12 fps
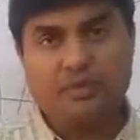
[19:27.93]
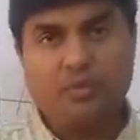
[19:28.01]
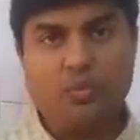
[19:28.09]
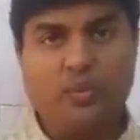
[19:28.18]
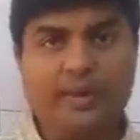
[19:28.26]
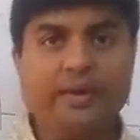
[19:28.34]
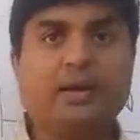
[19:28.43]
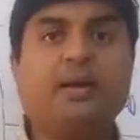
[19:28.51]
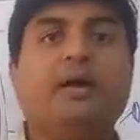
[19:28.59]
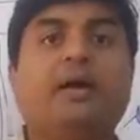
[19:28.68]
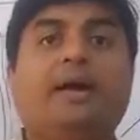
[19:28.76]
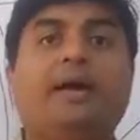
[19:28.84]
where
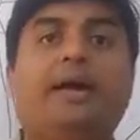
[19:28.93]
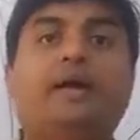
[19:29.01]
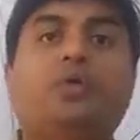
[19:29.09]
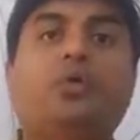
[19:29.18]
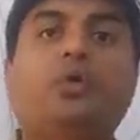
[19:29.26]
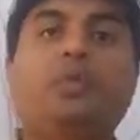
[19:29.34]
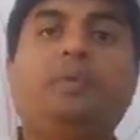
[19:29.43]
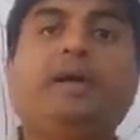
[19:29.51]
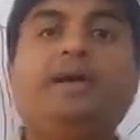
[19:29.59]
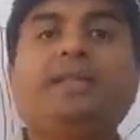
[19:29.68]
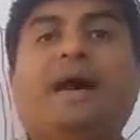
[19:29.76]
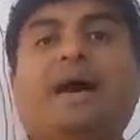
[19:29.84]
it could
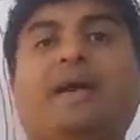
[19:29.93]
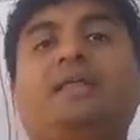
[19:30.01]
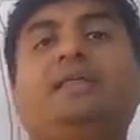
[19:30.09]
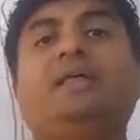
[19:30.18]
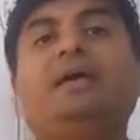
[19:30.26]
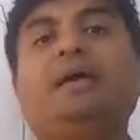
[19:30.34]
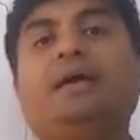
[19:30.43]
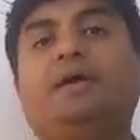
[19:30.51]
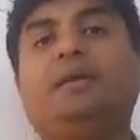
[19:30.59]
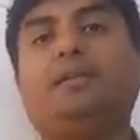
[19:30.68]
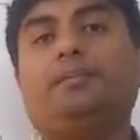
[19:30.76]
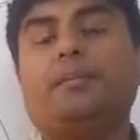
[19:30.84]
be that the
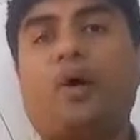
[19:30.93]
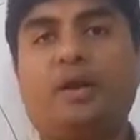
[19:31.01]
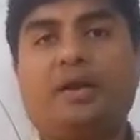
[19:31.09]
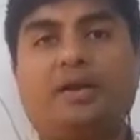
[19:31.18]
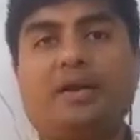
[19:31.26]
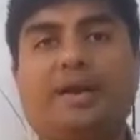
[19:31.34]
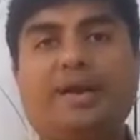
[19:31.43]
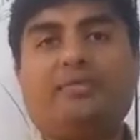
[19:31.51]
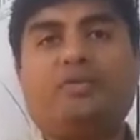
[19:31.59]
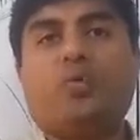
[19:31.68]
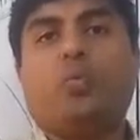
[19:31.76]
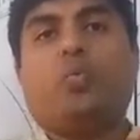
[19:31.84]
pollen grains
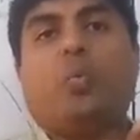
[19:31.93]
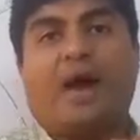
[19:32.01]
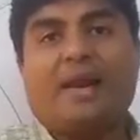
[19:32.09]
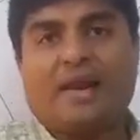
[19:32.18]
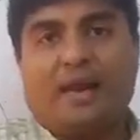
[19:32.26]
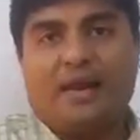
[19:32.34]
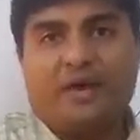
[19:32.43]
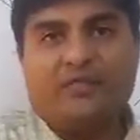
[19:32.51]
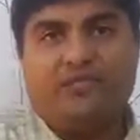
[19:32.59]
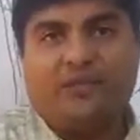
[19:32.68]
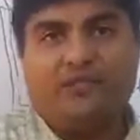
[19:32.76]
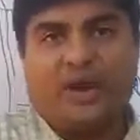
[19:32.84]
are one kind
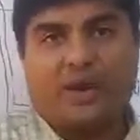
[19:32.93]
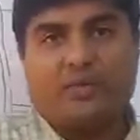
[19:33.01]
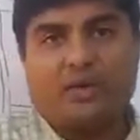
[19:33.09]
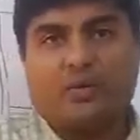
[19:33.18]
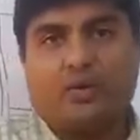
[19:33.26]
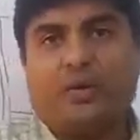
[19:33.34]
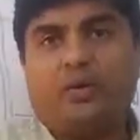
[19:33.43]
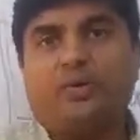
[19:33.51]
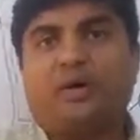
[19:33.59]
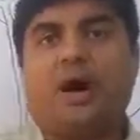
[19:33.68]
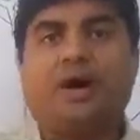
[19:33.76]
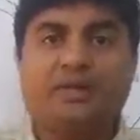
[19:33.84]
of a flower going to
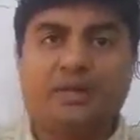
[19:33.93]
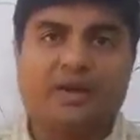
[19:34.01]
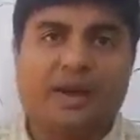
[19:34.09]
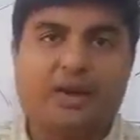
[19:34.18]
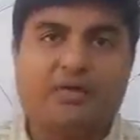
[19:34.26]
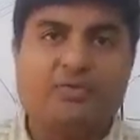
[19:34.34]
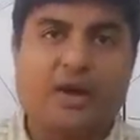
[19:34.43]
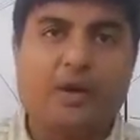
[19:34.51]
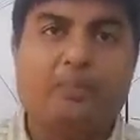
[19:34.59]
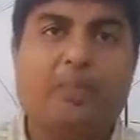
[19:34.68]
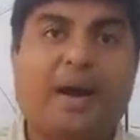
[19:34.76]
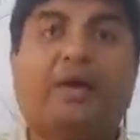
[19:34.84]
the another kind of
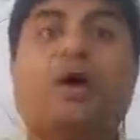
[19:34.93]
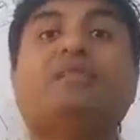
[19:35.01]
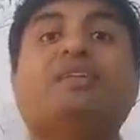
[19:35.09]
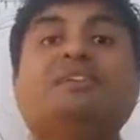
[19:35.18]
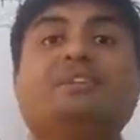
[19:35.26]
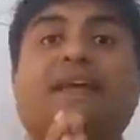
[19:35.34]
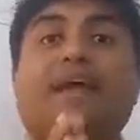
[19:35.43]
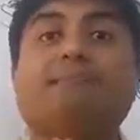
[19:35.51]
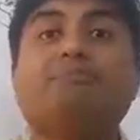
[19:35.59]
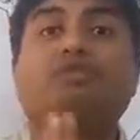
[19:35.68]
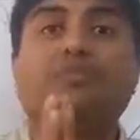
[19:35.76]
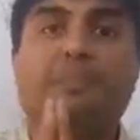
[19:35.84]
flower but of the
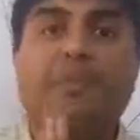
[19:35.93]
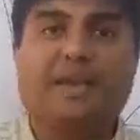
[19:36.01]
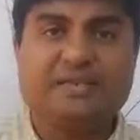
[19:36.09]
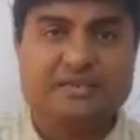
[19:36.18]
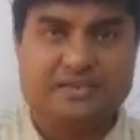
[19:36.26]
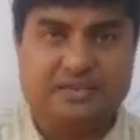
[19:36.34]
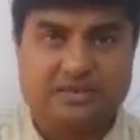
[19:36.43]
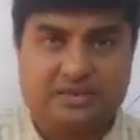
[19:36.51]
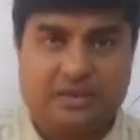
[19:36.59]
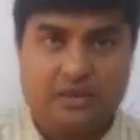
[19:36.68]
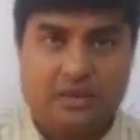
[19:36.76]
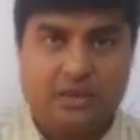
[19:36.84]
same species.